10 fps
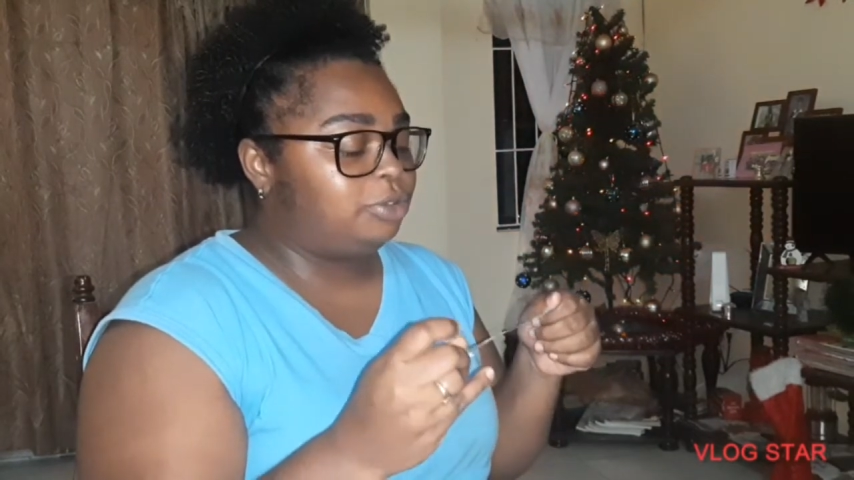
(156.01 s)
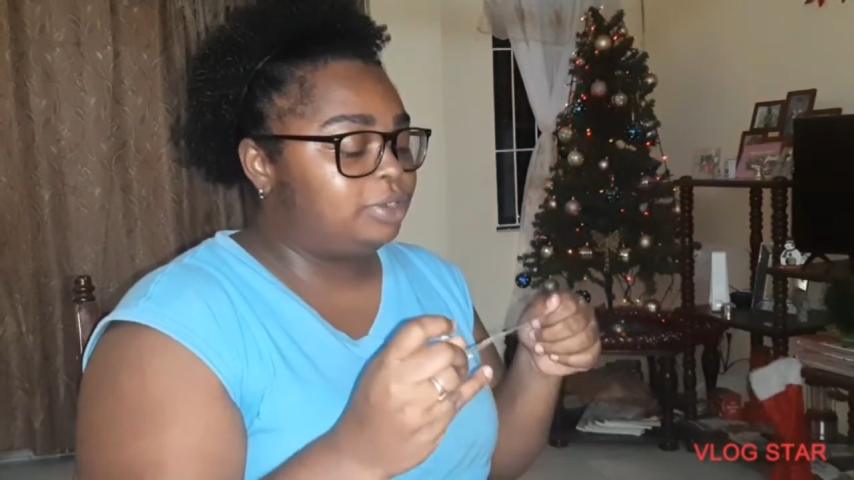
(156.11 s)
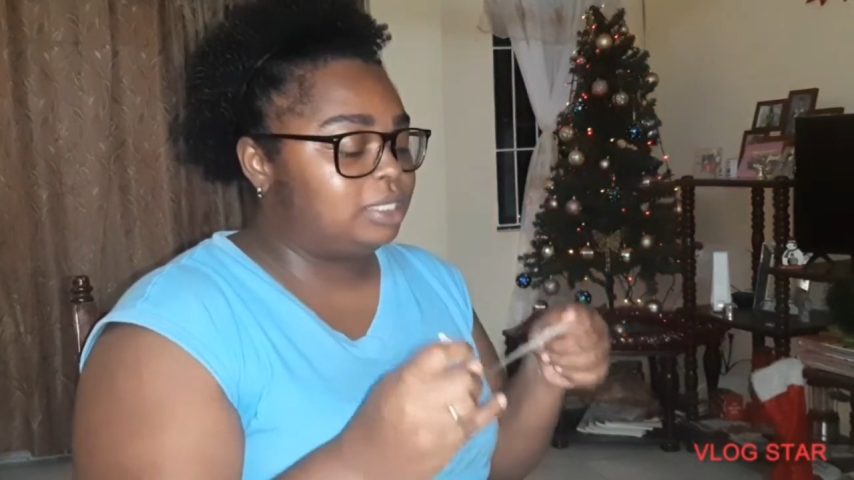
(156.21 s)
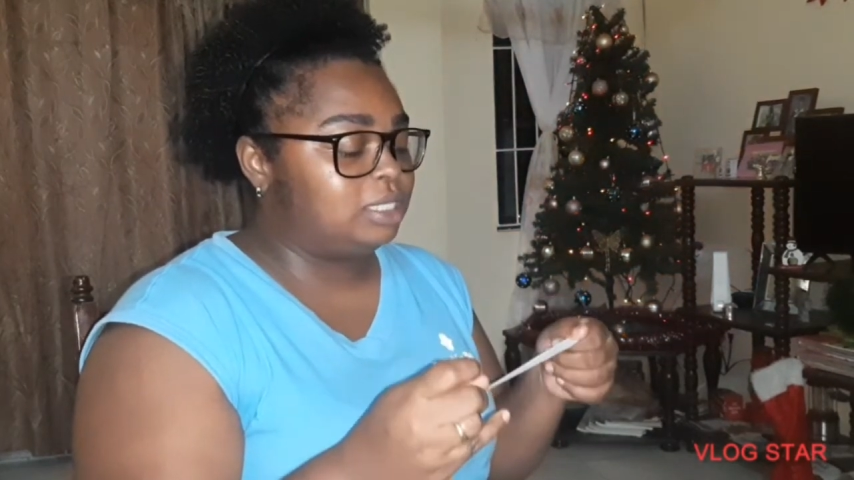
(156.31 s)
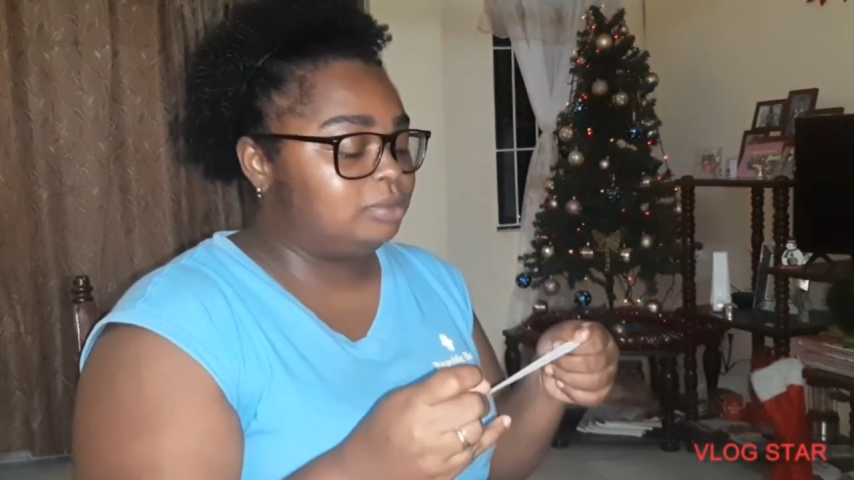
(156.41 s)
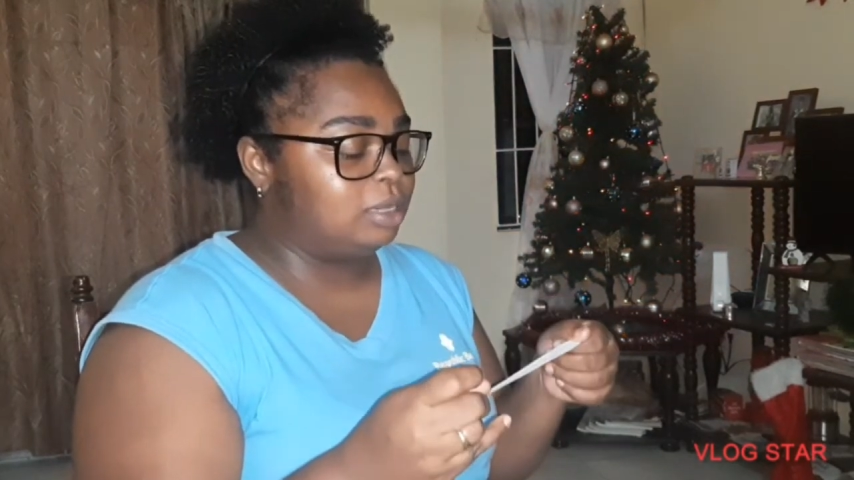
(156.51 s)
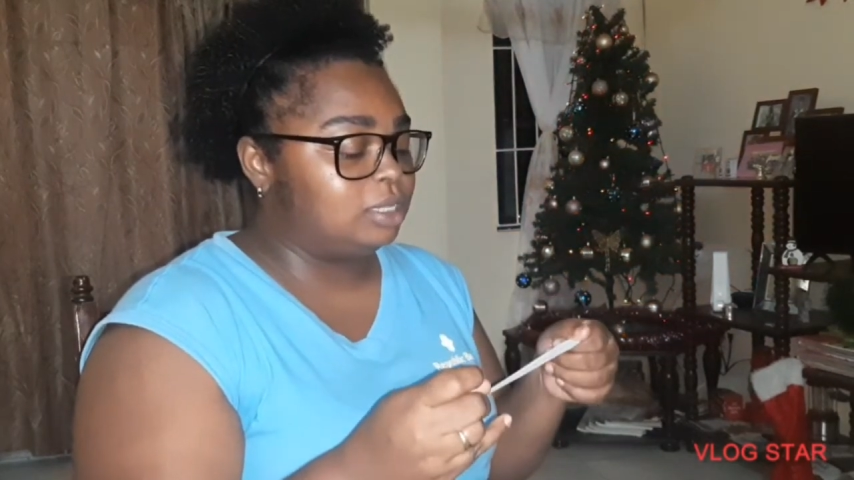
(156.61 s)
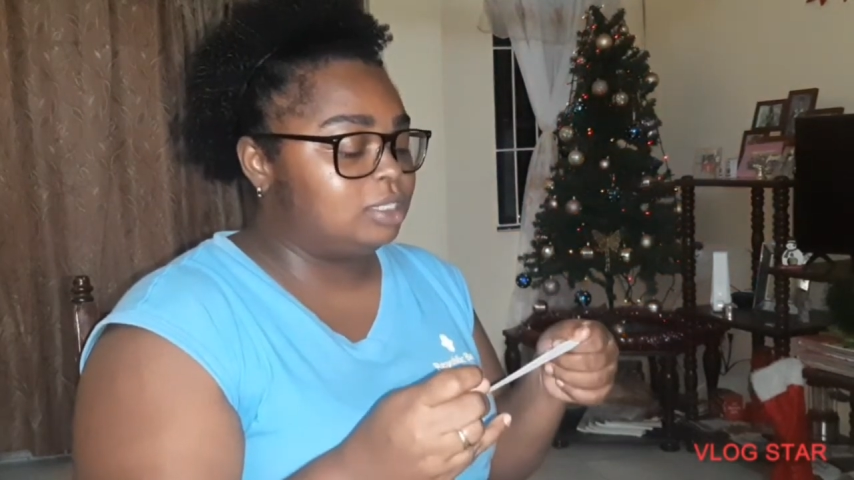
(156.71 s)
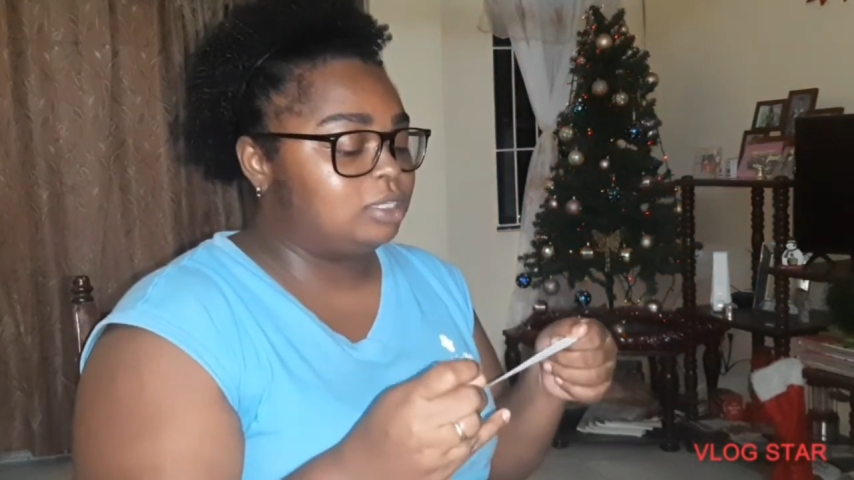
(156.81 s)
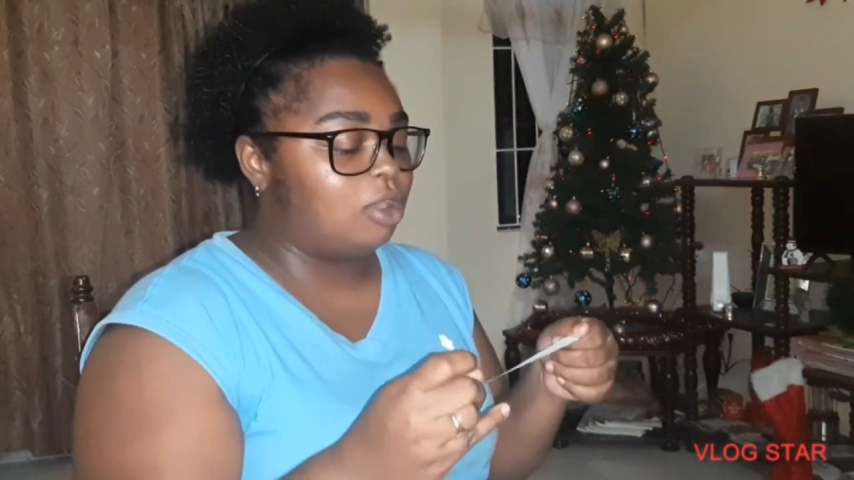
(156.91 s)

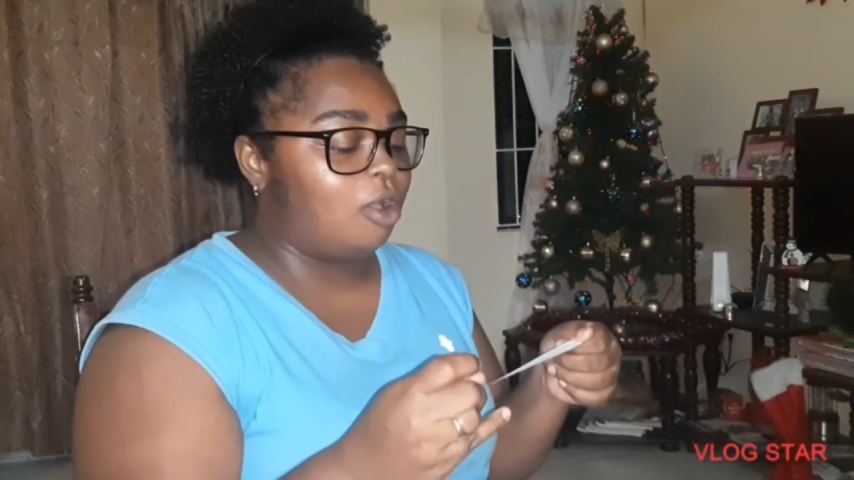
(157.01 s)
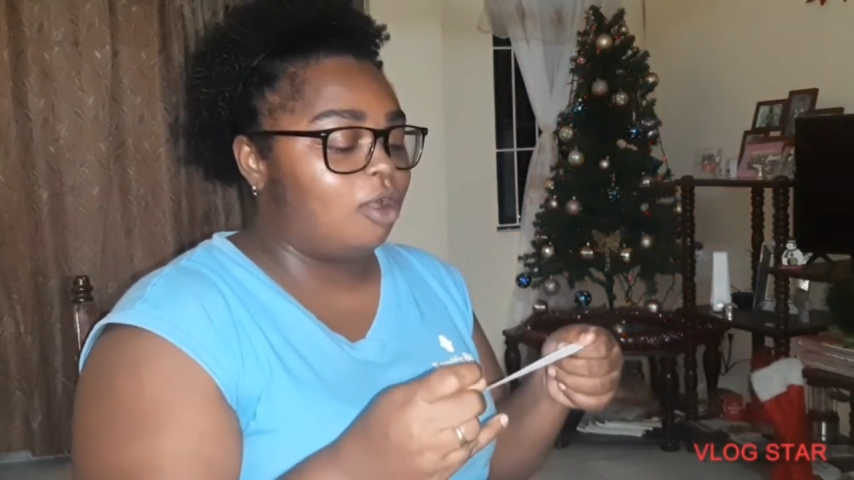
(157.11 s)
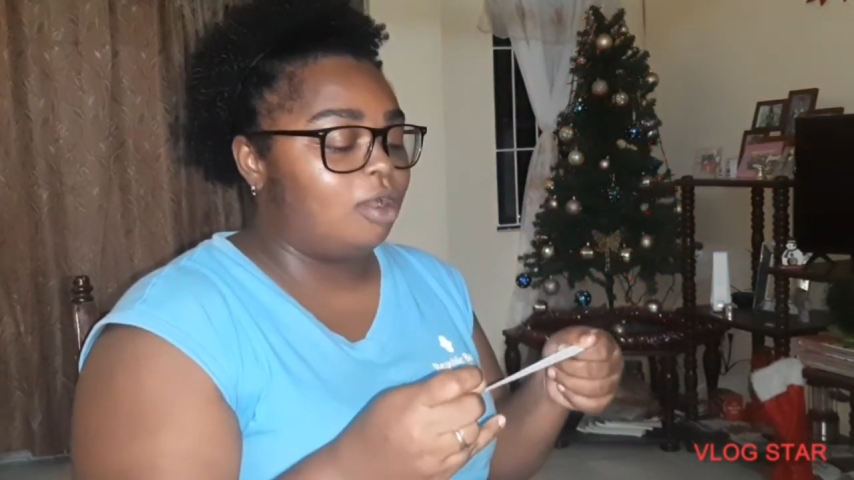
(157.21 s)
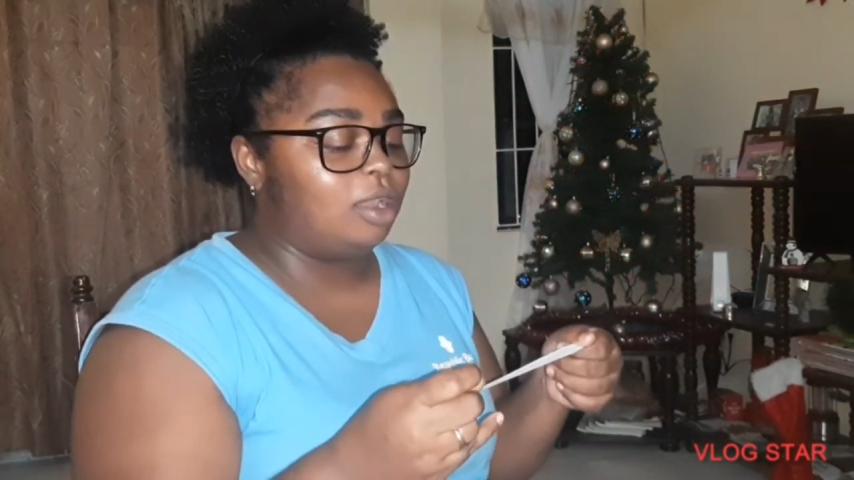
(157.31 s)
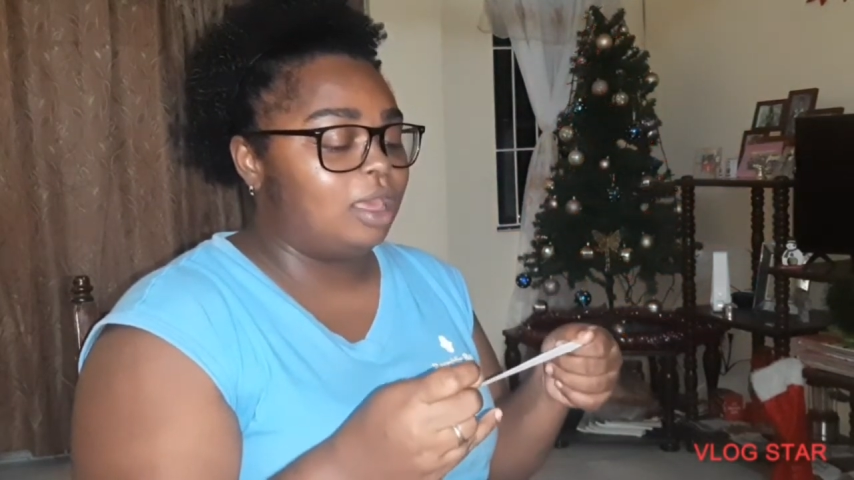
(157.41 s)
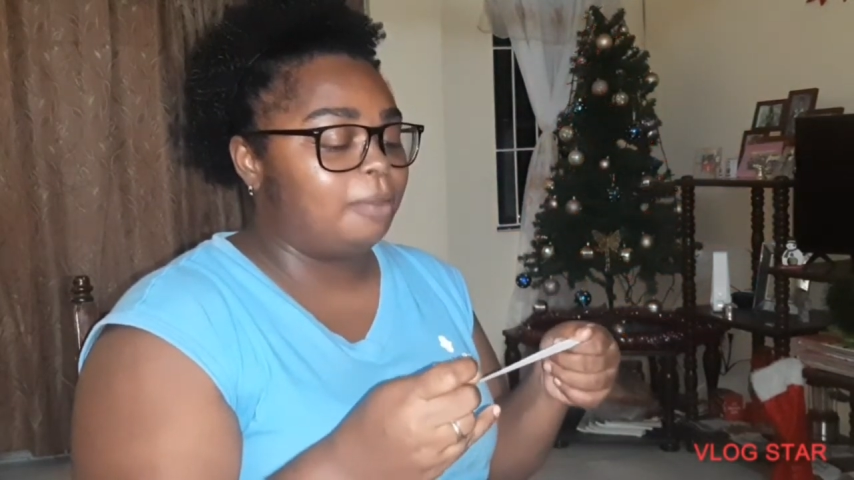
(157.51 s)
Christmas all